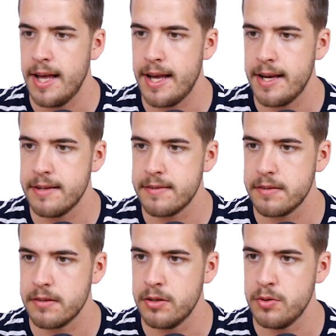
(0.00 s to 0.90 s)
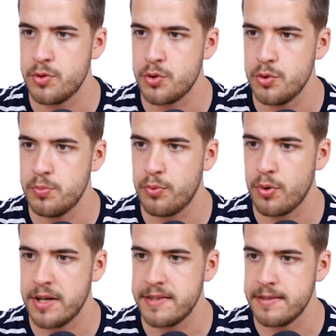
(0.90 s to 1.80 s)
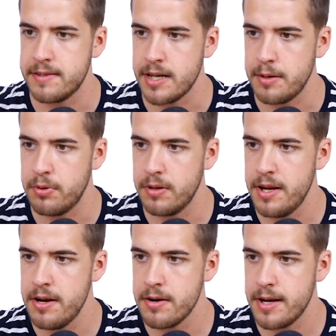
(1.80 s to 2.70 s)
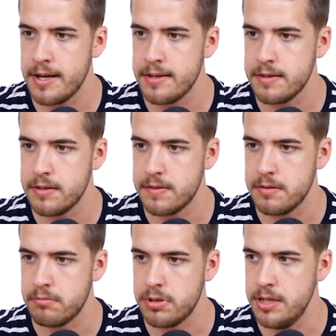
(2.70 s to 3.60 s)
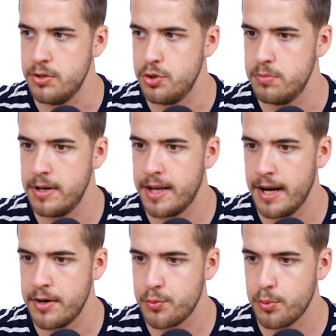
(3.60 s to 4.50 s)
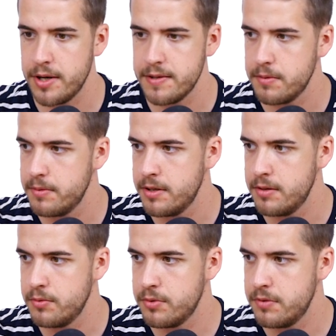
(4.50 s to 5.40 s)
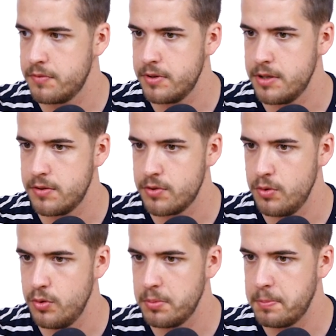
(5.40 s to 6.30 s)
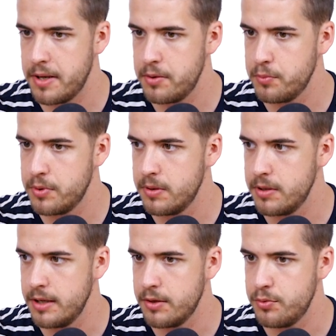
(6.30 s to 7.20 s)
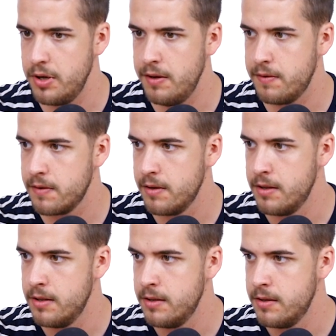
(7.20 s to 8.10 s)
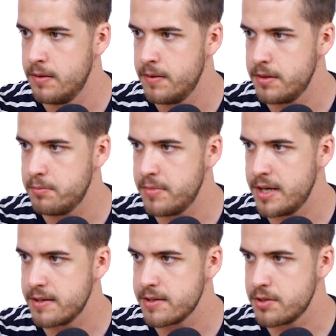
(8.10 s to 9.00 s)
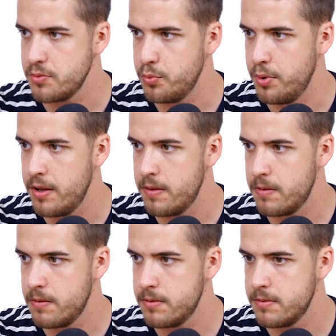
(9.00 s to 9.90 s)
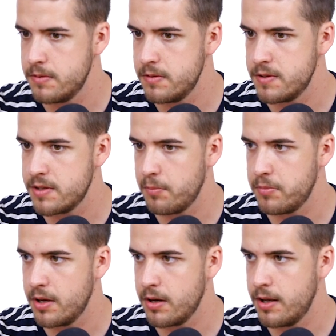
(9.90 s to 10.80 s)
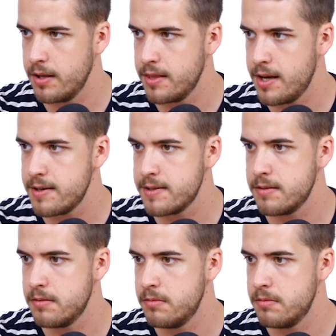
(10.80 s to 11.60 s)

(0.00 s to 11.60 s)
and go to pricing table here and simply duplicate it twice. And in order for it to look better, we'll increase the max width to something like that.